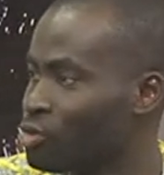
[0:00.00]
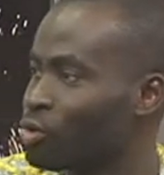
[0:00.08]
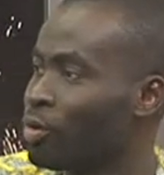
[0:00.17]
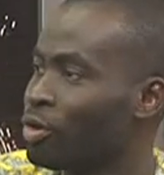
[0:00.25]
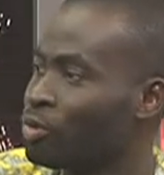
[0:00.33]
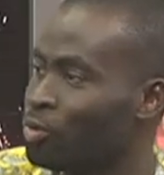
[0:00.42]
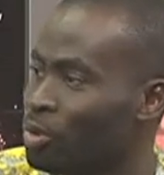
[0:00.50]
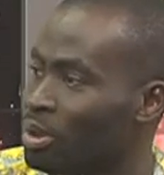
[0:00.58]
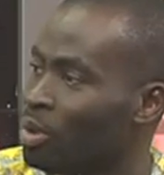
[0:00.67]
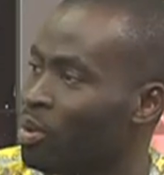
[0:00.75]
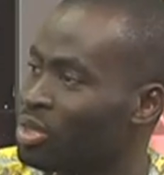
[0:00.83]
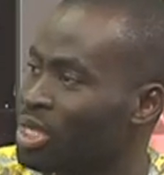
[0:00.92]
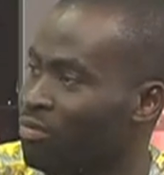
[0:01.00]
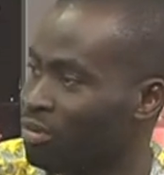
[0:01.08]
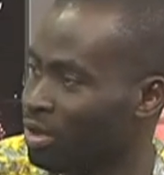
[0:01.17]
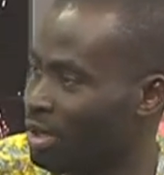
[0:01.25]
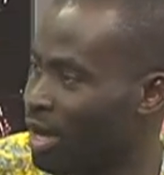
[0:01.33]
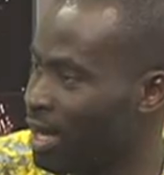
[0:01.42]
So we were doing the West
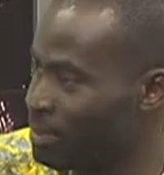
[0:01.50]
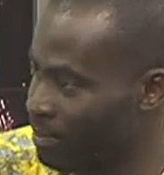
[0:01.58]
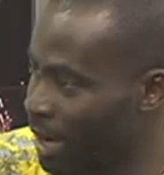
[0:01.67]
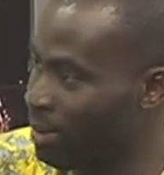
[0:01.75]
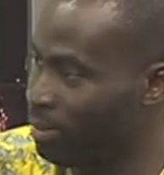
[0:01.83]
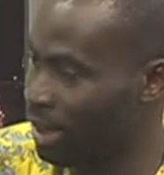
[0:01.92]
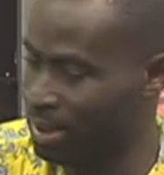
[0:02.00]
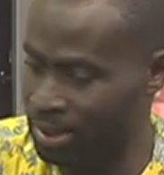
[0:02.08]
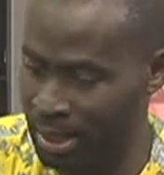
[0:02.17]
African gas pipeline.